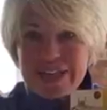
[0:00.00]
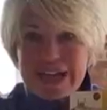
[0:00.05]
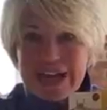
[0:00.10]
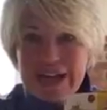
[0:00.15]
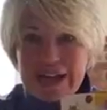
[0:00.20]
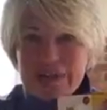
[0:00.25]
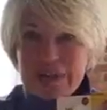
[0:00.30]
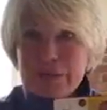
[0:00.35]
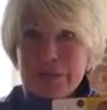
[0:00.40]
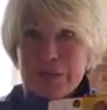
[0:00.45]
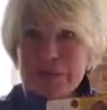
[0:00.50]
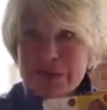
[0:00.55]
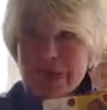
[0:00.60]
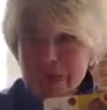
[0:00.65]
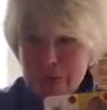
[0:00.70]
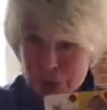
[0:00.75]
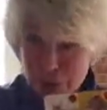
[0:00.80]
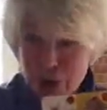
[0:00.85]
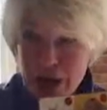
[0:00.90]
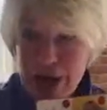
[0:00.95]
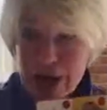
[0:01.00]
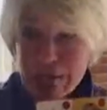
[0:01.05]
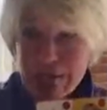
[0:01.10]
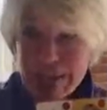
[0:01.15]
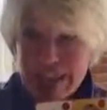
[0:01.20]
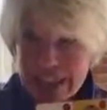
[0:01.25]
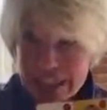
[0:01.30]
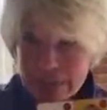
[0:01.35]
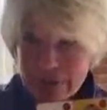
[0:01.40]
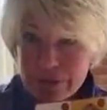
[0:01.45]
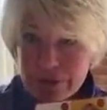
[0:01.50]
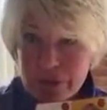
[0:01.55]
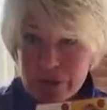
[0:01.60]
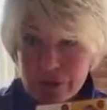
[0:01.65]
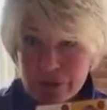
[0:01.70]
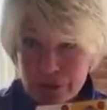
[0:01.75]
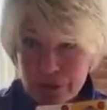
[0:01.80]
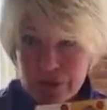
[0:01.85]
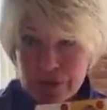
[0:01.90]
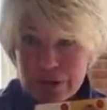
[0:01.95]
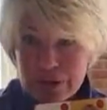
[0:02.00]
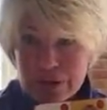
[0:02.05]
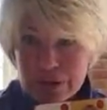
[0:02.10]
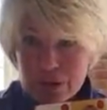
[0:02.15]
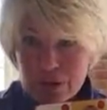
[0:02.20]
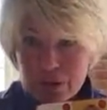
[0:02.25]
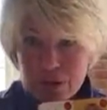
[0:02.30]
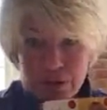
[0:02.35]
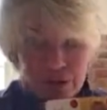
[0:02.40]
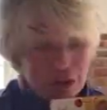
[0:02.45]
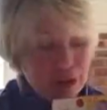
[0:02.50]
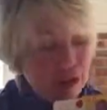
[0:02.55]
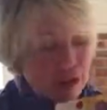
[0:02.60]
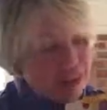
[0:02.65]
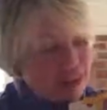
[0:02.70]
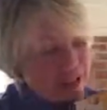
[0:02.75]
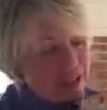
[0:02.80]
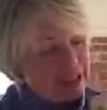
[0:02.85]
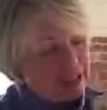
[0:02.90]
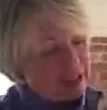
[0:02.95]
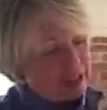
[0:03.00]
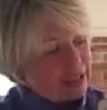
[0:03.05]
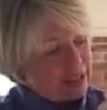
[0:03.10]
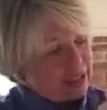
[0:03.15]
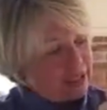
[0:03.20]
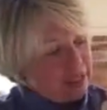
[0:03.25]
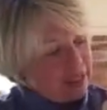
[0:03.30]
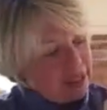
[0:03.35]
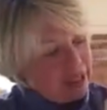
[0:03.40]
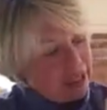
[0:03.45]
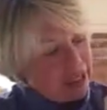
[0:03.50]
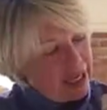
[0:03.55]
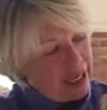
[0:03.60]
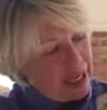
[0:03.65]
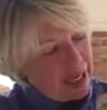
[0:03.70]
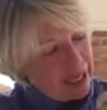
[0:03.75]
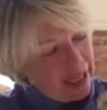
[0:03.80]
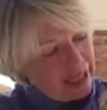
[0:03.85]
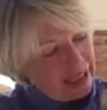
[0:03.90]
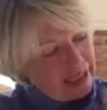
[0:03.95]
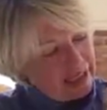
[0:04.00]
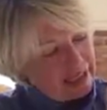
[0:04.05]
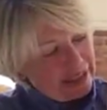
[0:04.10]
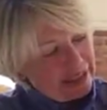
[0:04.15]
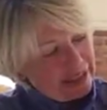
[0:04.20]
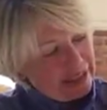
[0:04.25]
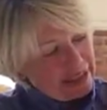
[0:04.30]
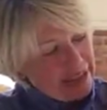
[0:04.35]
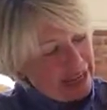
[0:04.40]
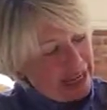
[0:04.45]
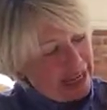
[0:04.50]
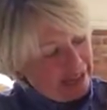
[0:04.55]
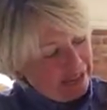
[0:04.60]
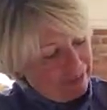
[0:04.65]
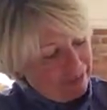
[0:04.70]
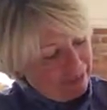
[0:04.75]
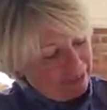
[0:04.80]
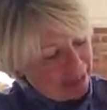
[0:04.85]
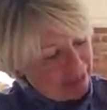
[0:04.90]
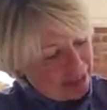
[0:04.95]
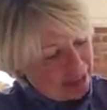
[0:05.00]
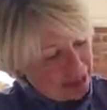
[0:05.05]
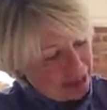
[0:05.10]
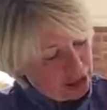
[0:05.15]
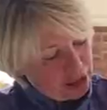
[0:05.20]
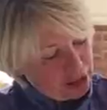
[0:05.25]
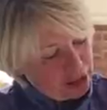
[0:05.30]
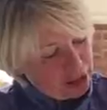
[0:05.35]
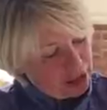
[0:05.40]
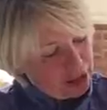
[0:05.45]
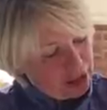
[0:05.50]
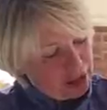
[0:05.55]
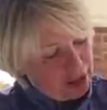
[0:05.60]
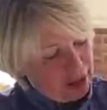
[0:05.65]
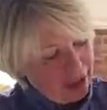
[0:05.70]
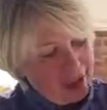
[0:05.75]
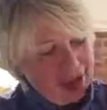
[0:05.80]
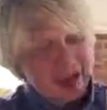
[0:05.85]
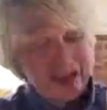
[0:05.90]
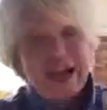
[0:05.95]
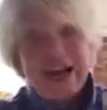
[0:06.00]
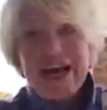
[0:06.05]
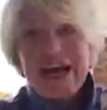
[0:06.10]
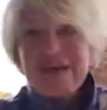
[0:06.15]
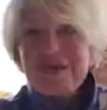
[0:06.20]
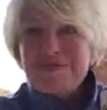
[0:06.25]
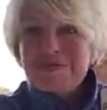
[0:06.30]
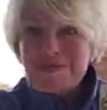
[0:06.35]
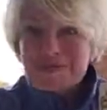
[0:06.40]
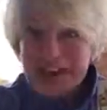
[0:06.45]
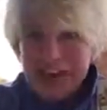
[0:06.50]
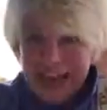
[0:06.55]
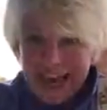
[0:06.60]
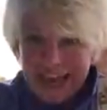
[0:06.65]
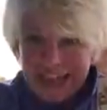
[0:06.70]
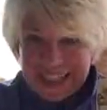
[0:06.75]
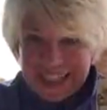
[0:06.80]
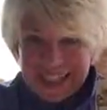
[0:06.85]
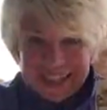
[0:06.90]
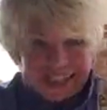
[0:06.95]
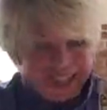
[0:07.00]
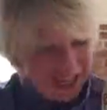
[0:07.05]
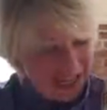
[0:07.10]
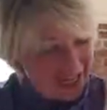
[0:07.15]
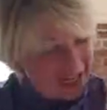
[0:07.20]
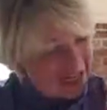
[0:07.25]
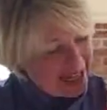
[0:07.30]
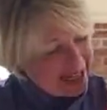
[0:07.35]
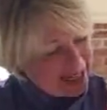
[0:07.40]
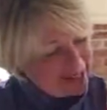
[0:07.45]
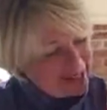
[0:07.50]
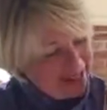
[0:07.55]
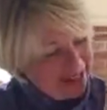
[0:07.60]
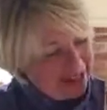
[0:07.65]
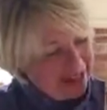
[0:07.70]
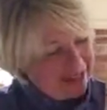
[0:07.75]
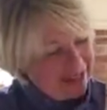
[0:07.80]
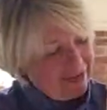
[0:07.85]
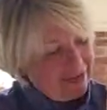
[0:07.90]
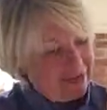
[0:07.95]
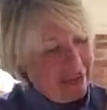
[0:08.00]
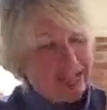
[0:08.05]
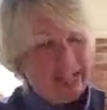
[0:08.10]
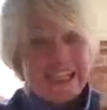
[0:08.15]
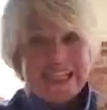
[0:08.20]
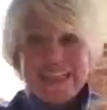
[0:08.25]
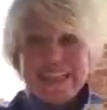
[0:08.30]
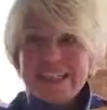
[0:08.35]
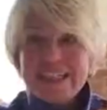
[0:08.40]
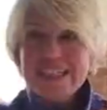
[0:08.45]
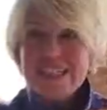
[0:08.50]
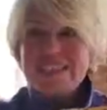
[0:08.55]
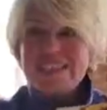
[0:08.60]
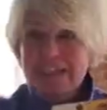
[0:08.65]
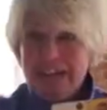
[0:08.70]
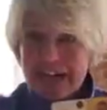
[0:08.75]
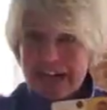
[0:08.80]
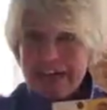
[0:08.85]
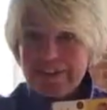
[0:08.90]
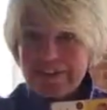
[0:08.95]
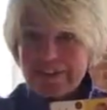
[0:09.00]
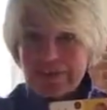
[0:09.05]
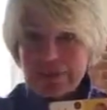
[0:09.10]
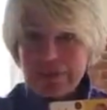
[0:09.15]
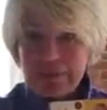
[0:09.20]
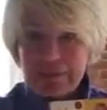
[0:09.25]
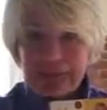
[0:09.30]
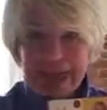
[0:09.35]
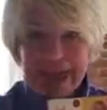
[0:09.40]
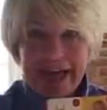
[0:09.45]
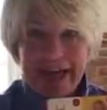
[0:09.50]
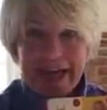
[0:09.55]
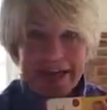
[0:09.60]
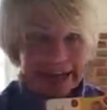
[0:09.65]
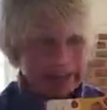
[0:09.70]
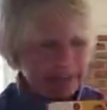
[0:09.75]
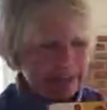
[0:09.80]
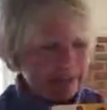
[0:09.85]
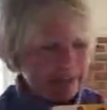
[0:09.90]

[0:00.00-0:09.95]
time to play, probably like when you go to school, Logan. And then there's time for dinner and bath time, and finally time for bed.